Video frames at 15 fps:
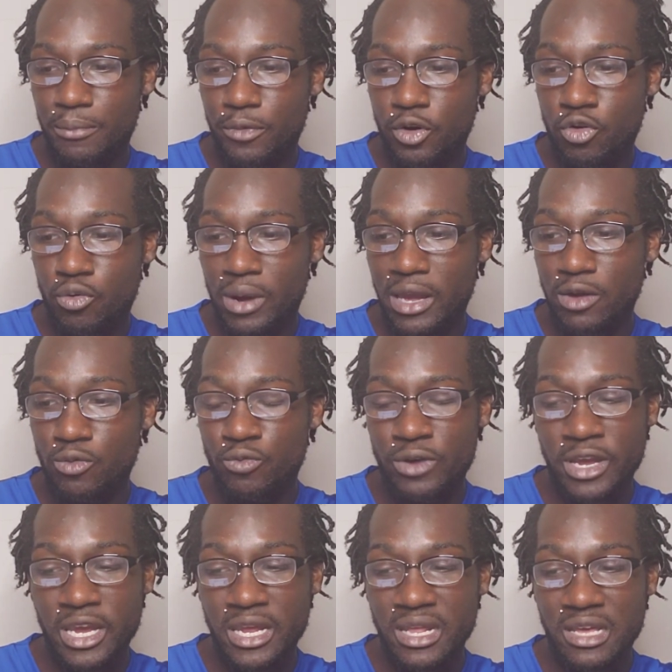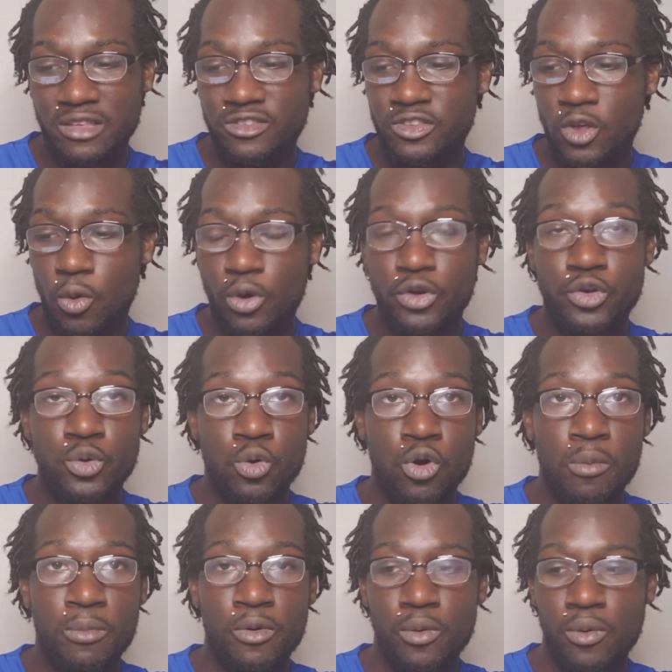great read. It's so
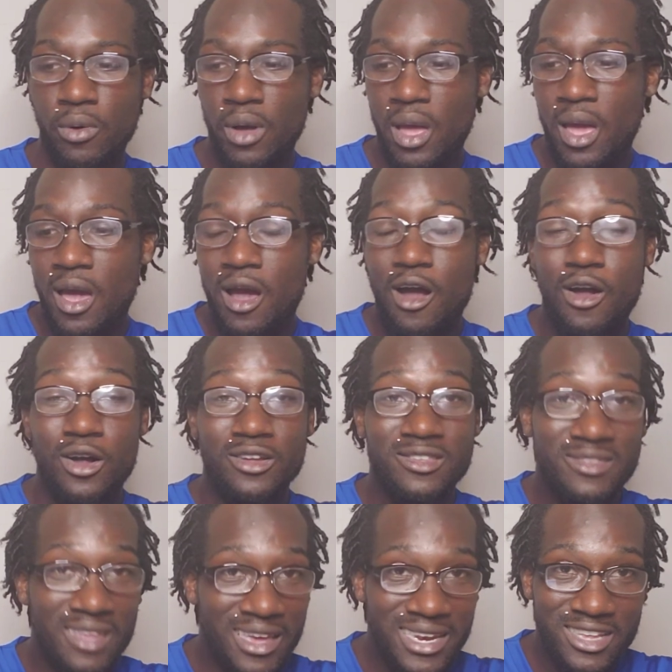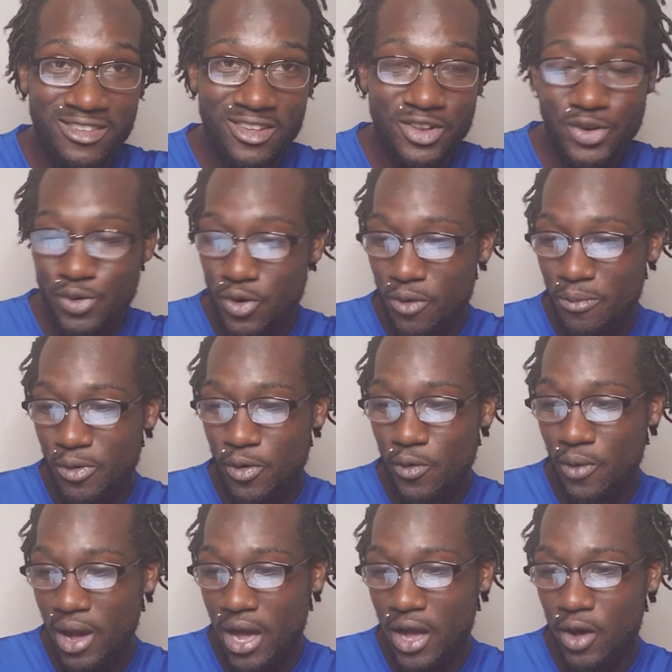adorable. Her son is
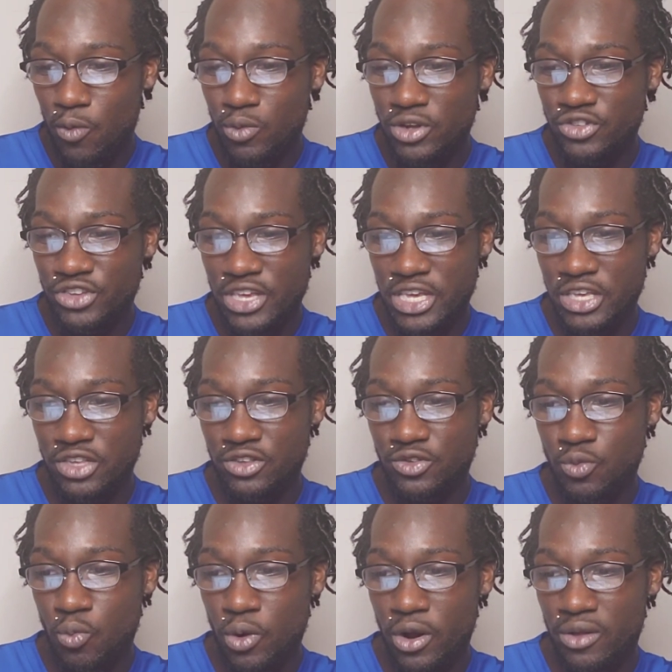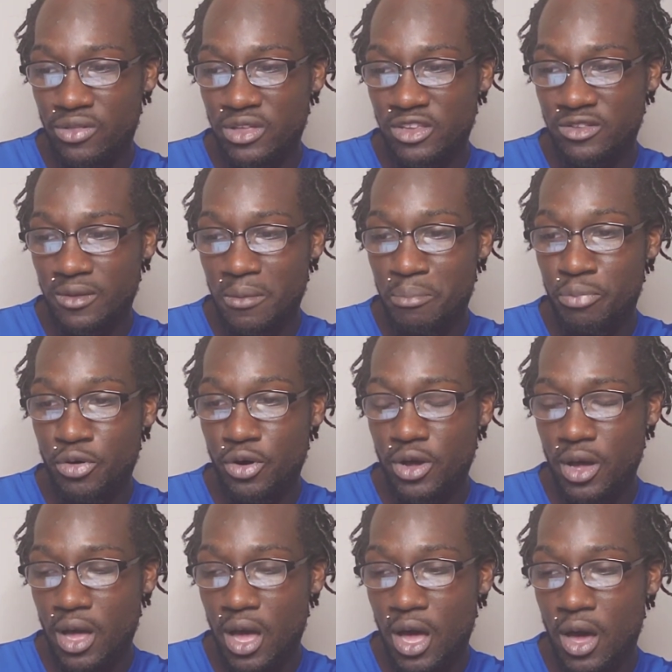adorable, which is where this
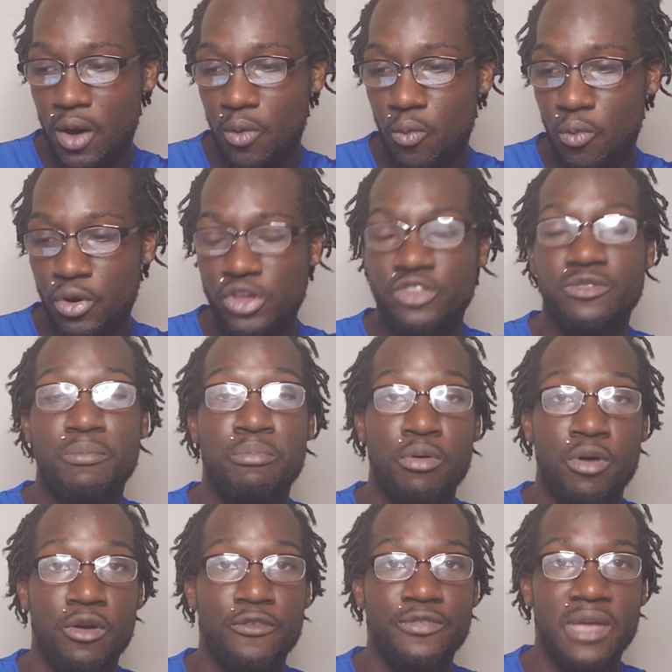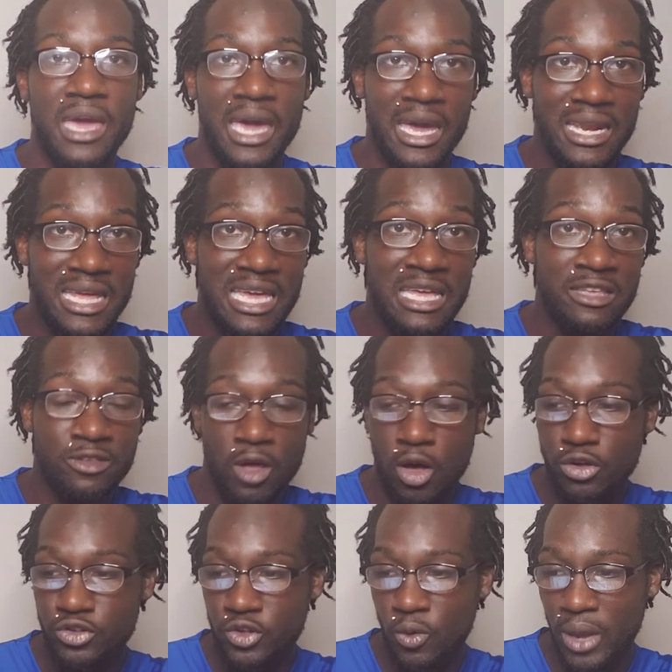book was birthed, and he is
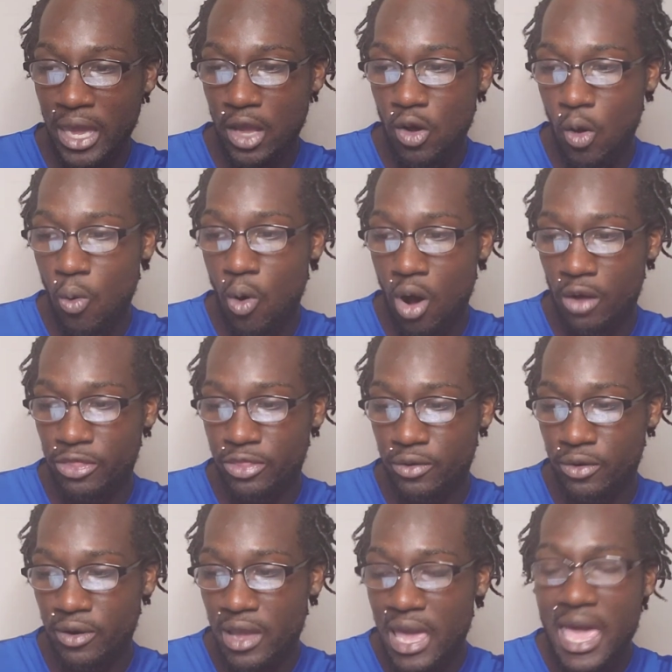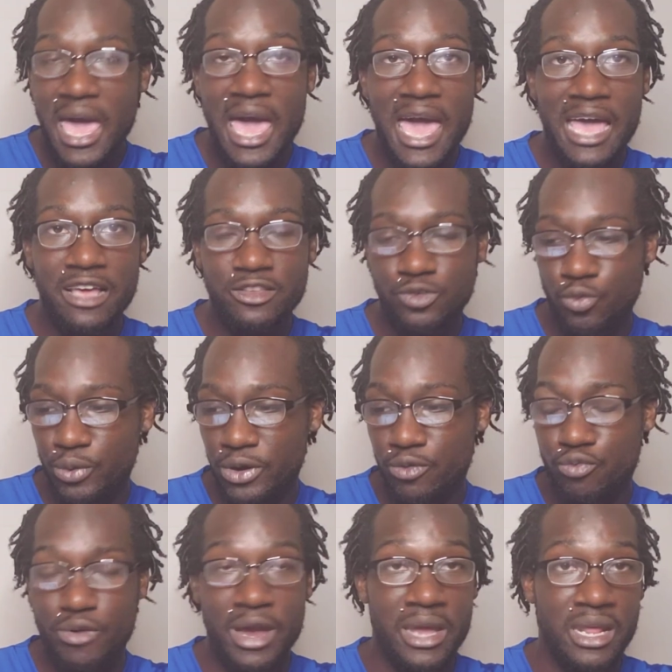also a co-author, as we
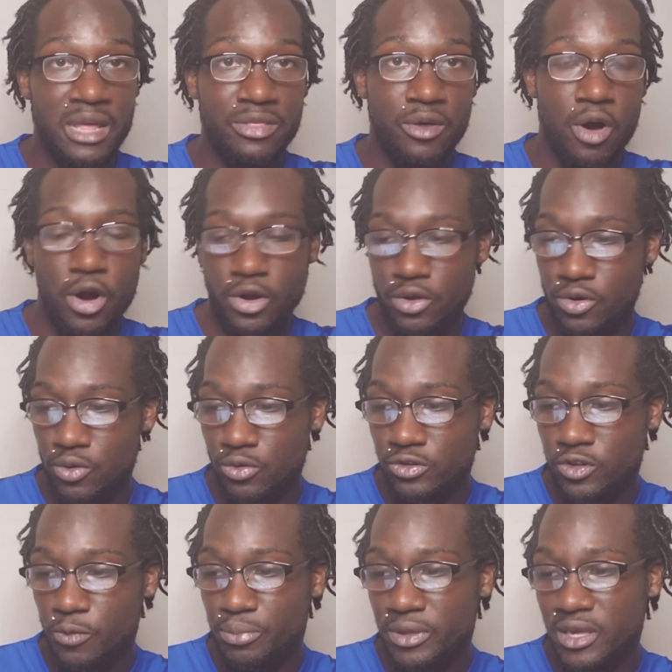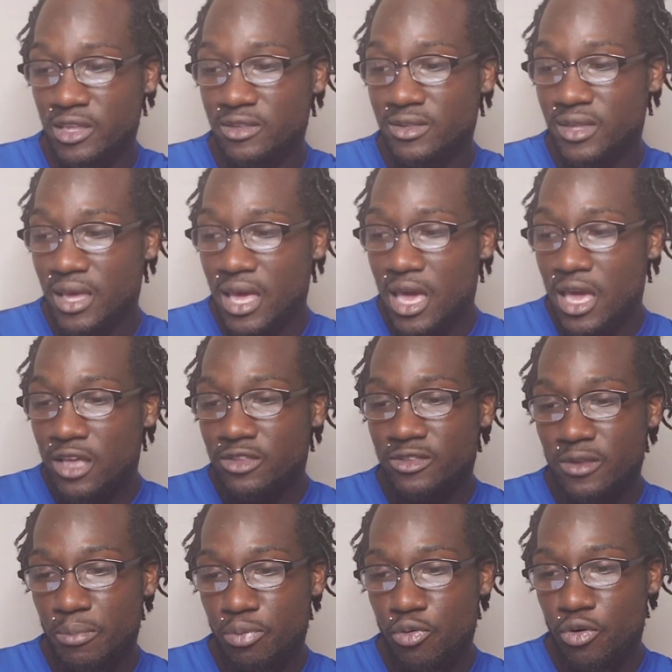read in the article. So please
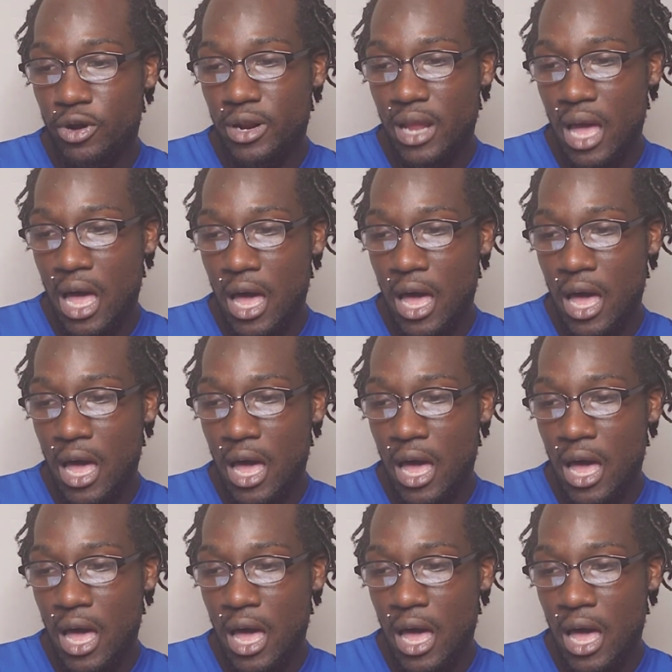support